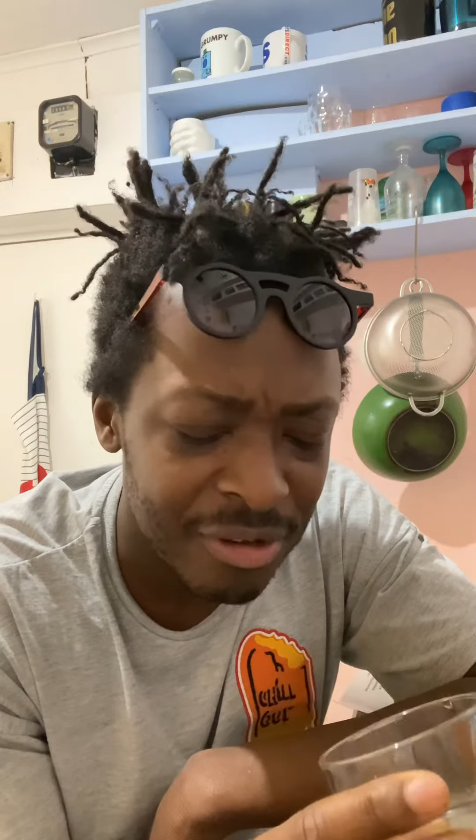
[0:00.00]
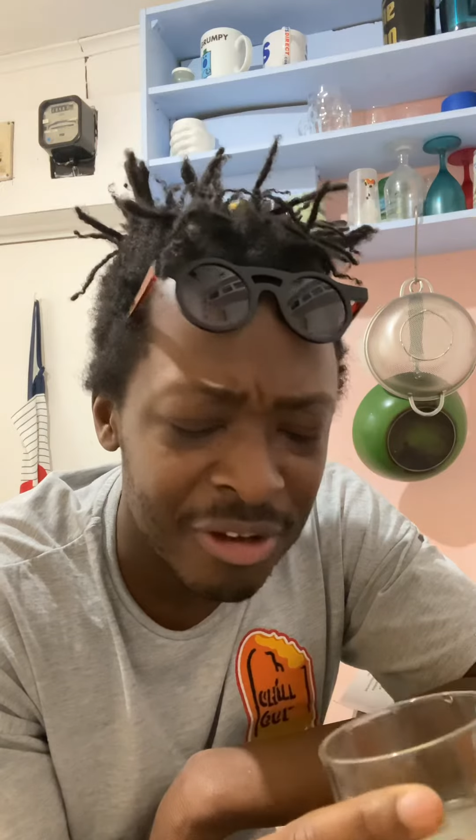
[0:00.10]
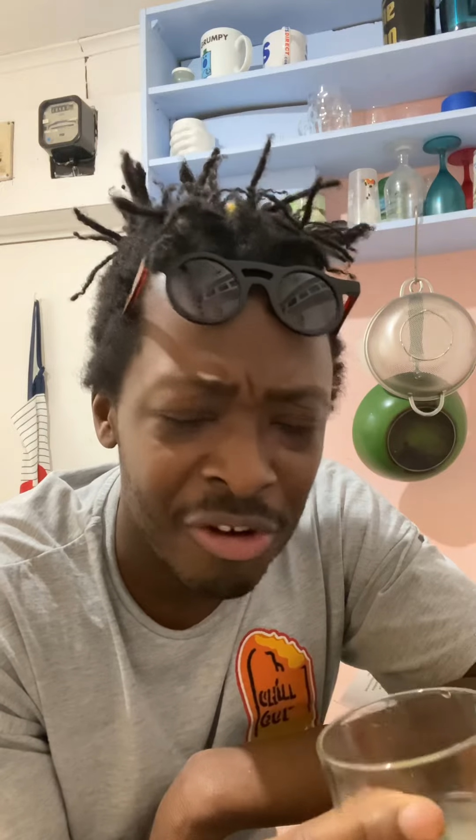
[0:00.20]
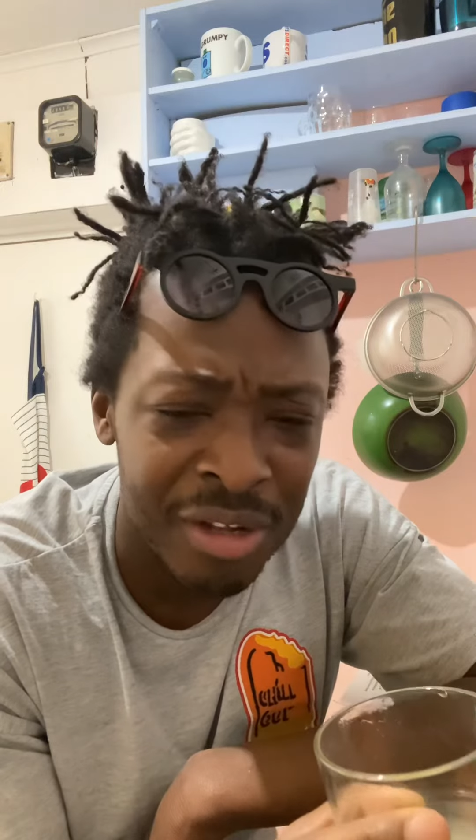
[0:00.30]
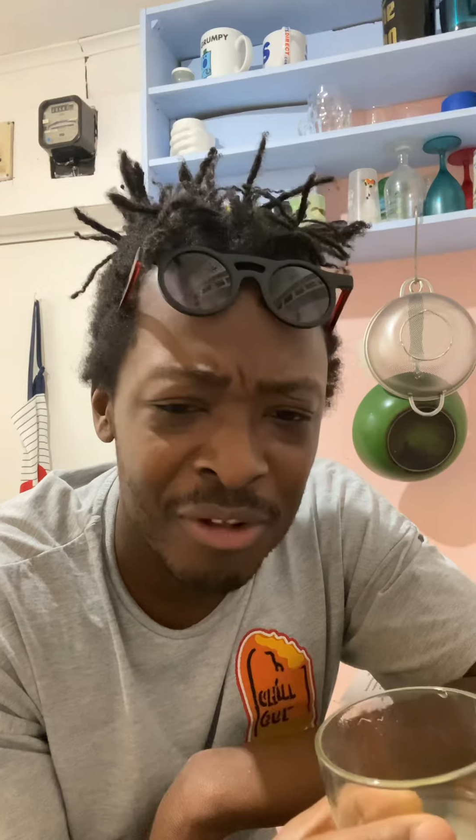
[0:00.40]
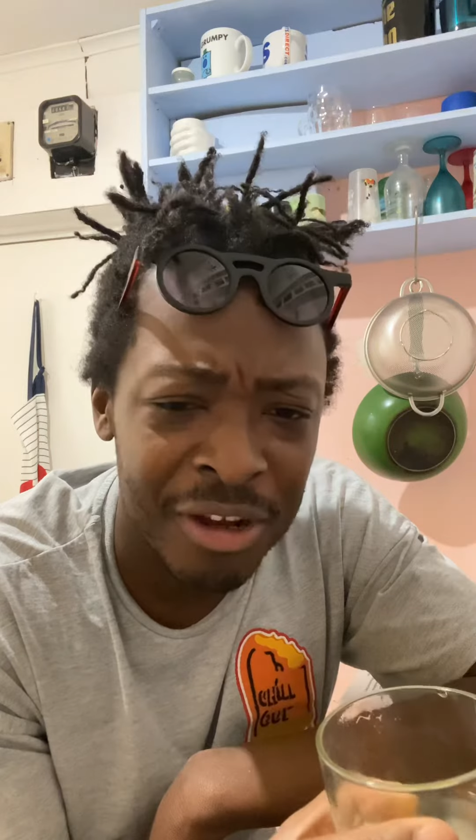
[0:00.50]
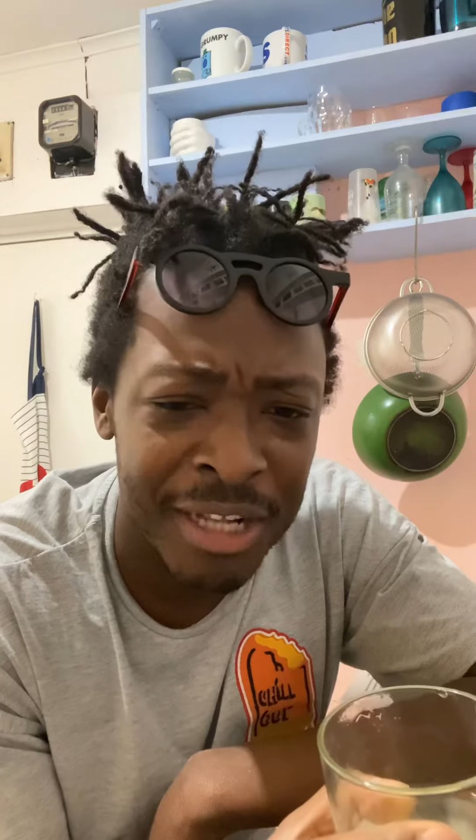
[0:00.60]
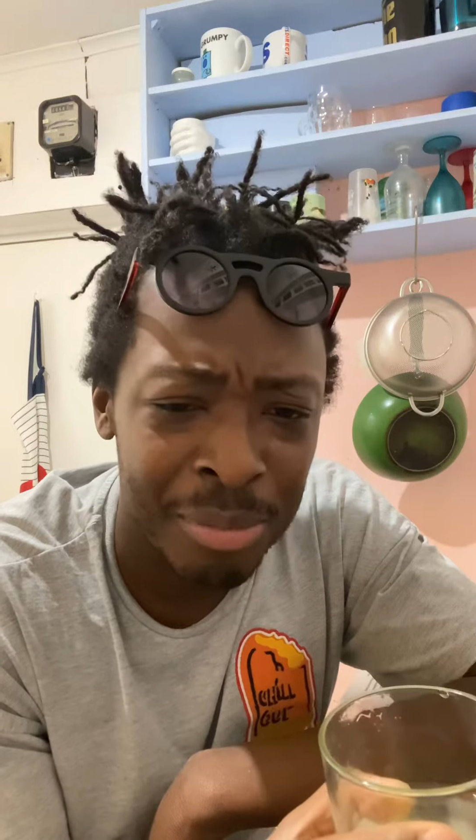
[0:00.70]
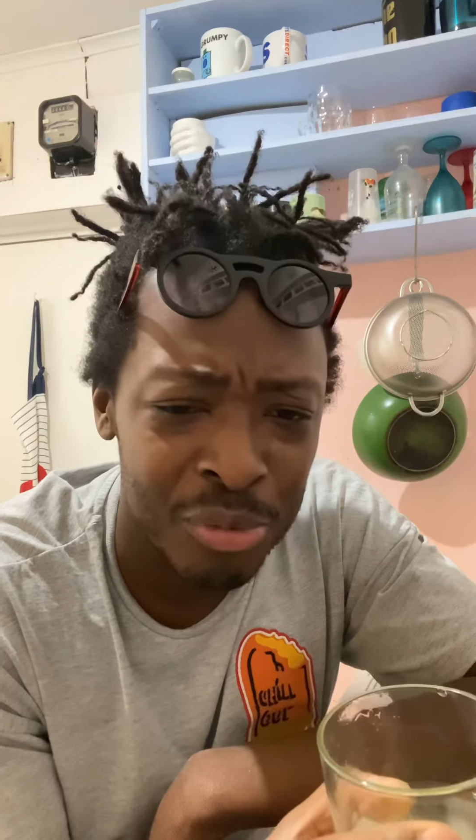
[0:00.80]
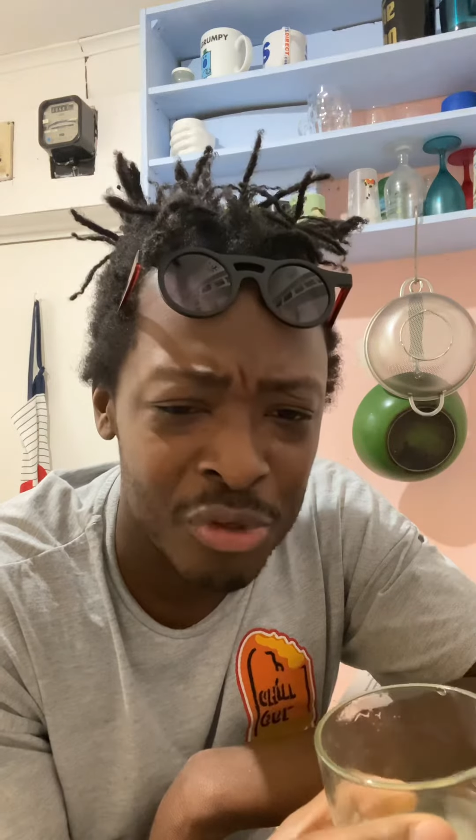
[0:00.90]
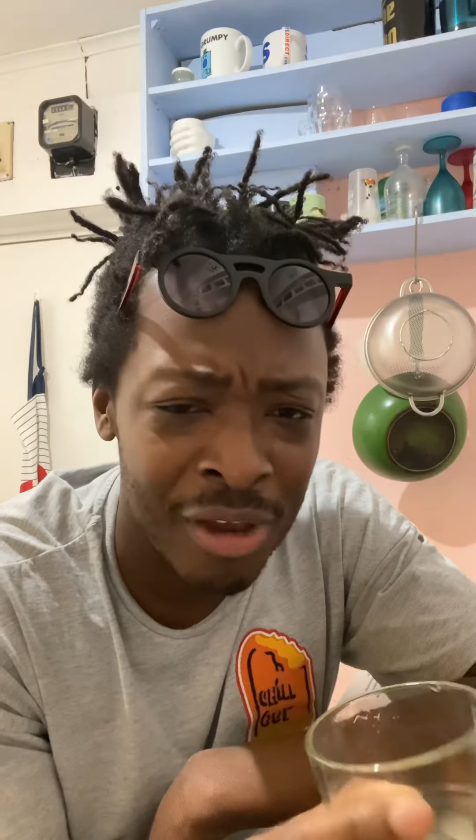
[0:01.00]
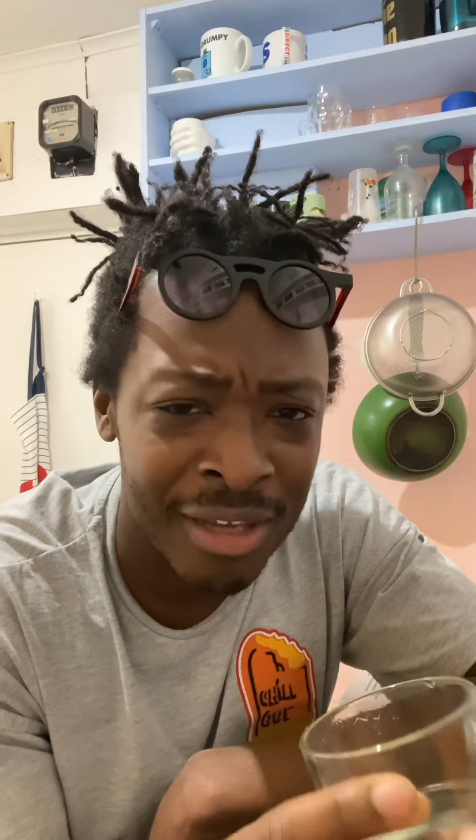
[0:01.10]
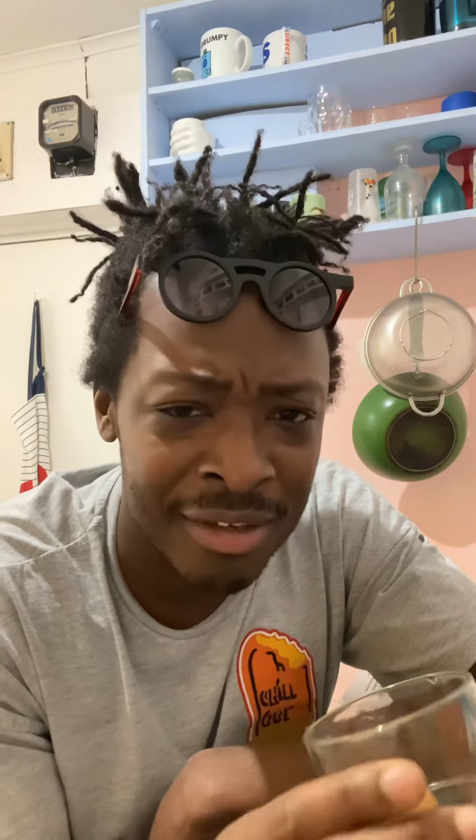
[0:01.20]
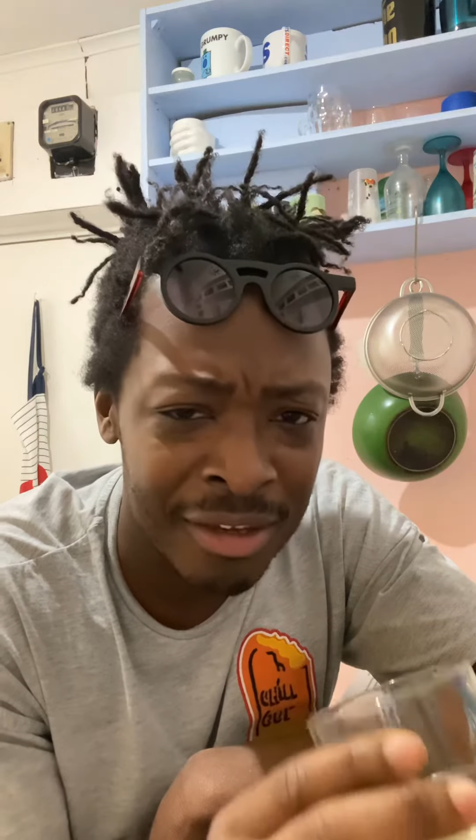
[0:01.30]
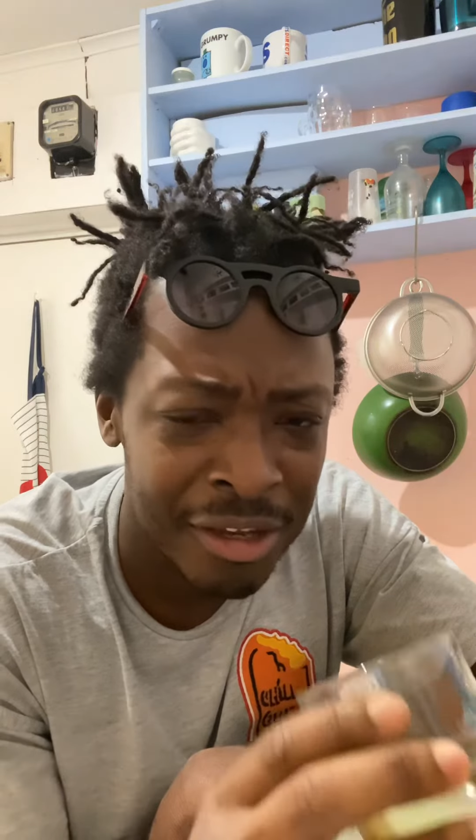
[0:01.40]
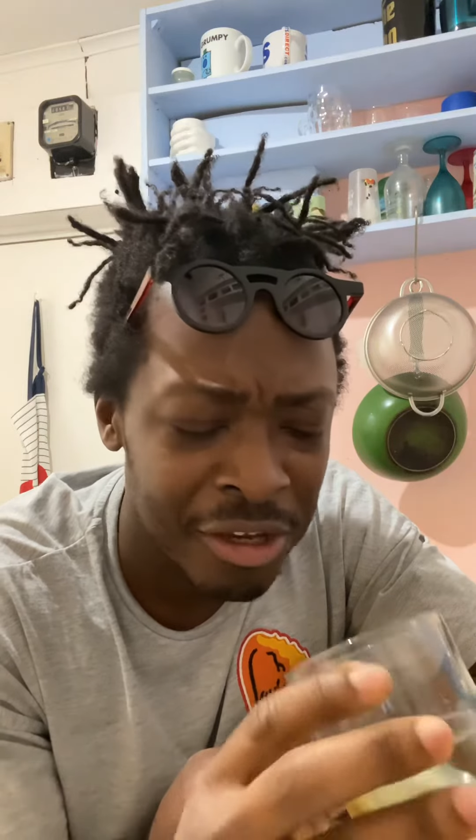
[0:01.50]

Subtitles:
kind of like an appetizer,